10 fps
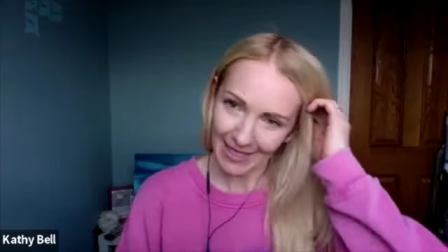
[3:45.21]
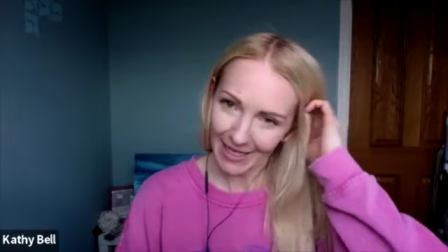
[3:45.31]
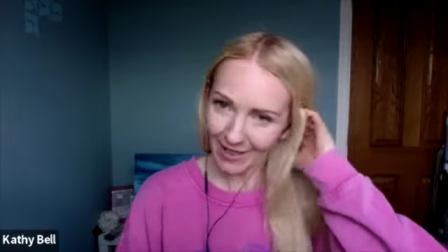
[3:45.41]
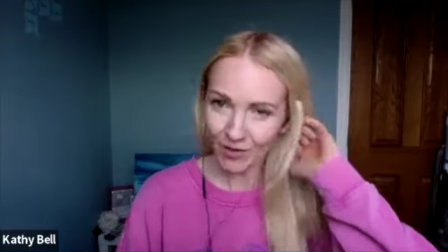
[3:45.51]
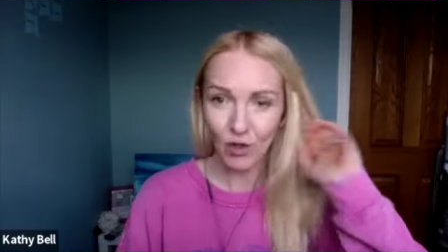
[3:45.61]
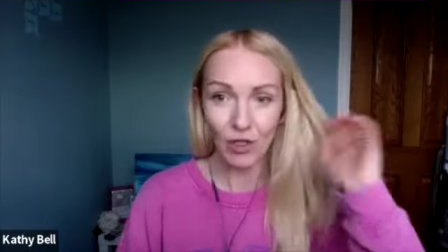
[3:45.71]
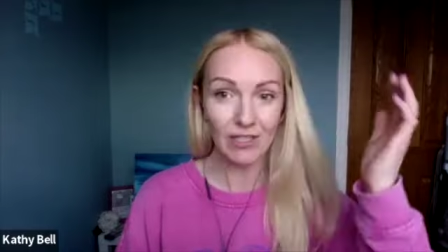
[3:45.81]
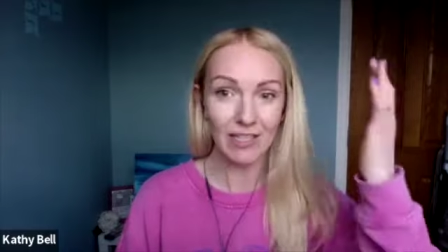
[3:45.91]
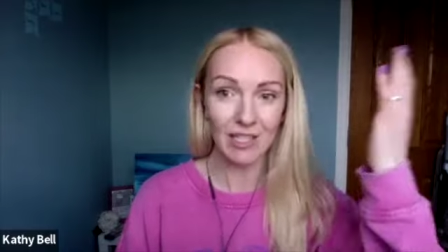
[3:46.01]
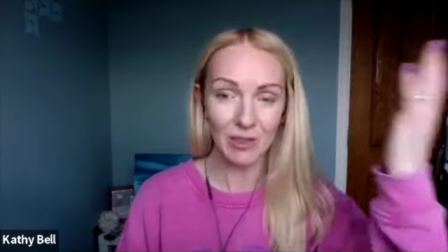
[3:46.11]
And of course
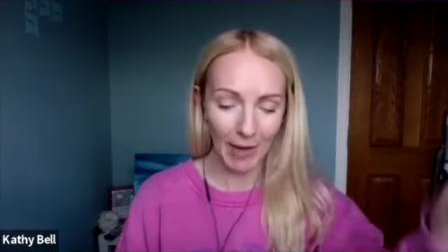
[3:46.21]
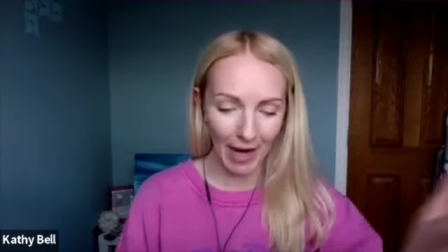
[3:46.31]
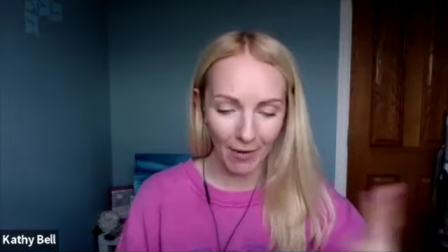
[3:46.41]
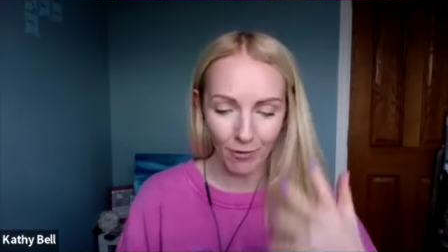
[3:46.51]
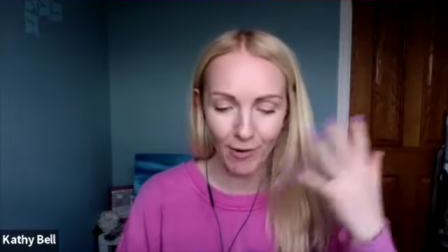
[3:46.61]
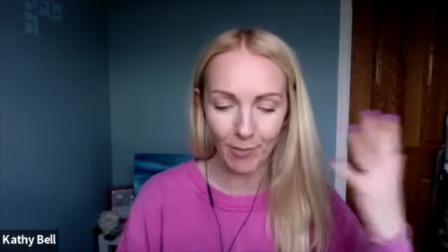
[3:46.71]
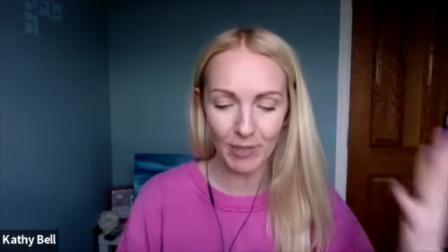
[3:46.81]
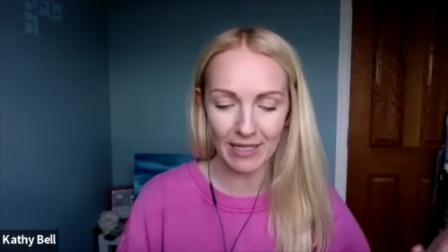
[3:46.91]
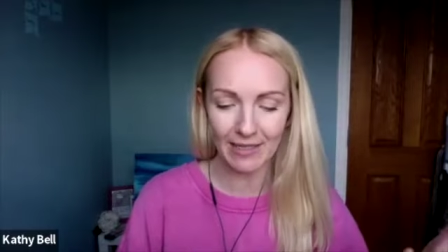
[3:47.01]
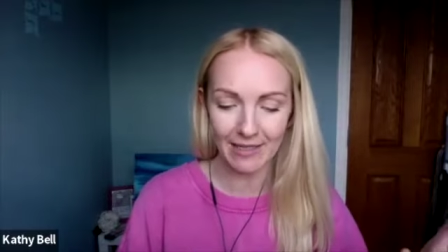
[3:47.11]
that spiral
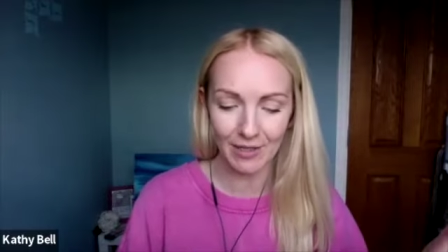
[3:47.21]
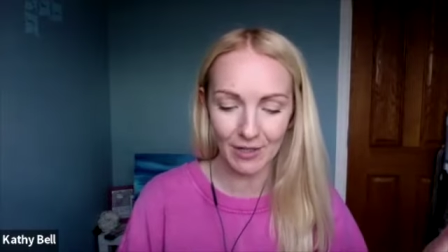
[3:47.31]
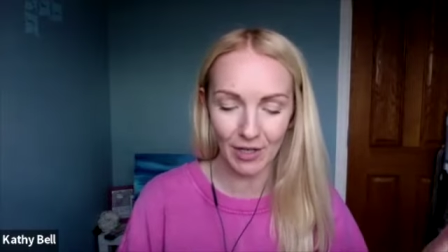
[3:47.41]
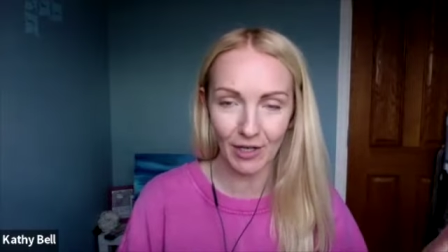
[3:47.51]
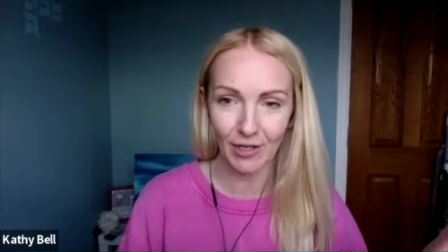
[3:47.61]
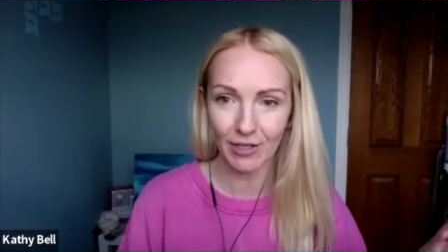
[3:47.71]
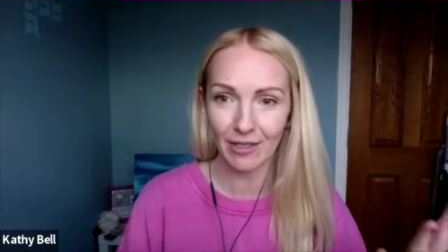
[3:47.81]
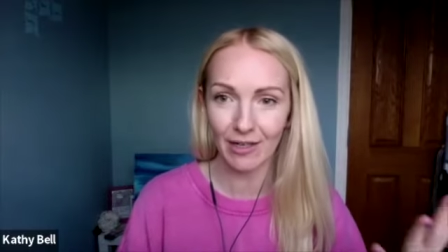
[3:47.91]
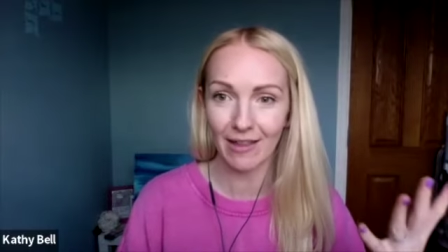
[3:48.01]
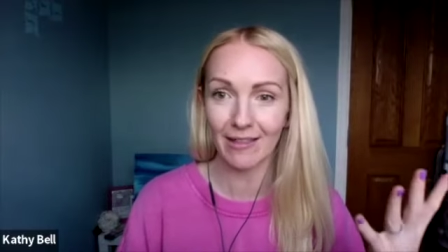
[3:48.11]
represents that circle, and
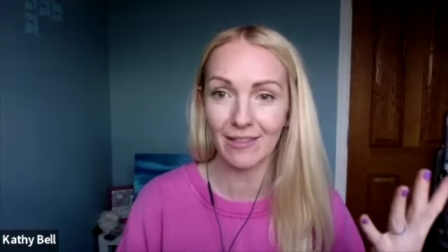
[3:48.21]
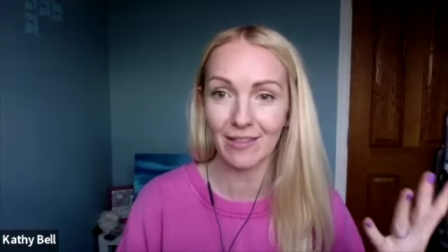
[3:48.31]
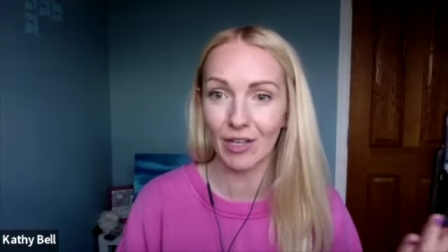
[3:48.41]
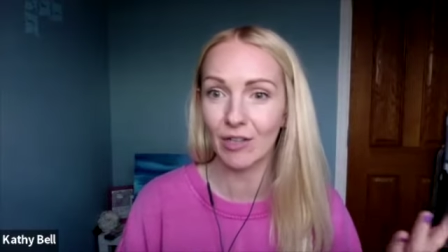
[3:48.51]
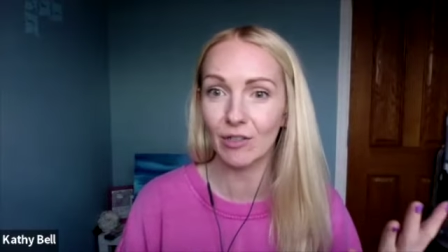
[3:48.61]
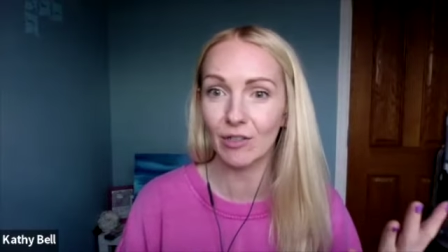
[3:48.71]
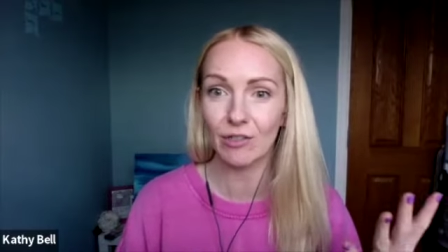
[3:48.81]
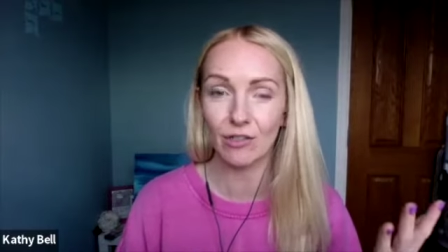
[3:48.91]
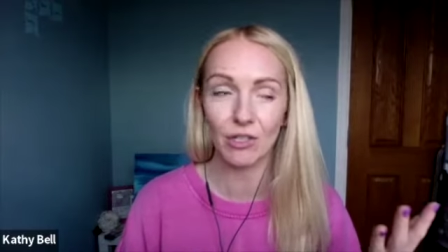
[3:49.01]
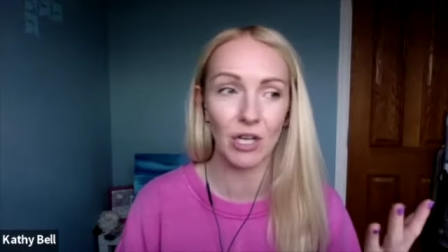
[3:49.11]
I think the circle's
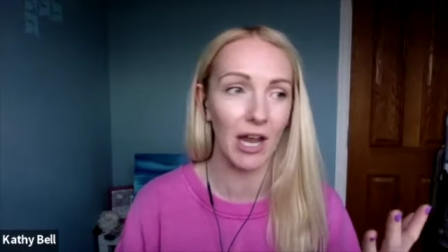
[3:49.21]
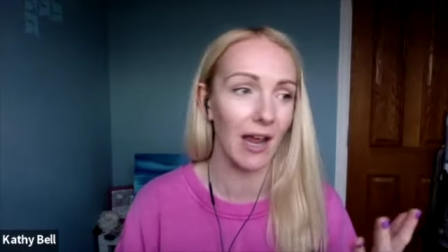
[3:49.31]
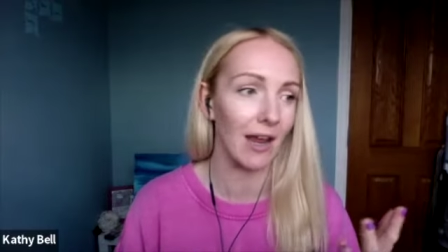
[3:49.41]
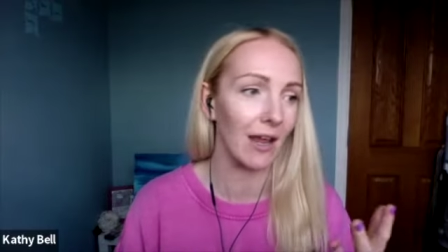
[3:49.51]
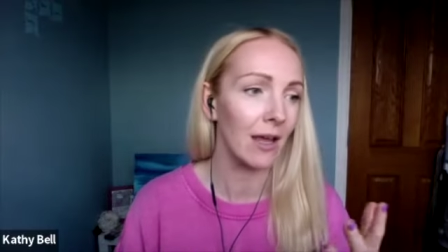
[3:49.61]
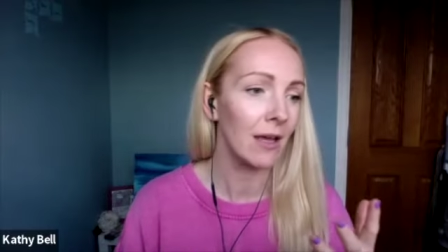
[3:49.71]
such a